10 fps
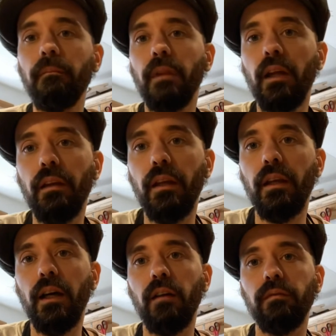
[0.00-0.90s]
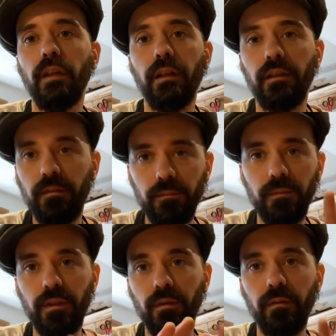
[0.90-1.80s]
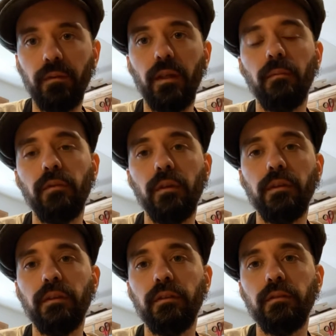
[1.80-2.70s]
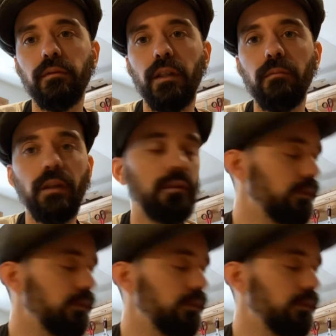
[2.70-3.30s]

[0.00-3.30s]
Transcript: and then have like sort of influences of rainbows,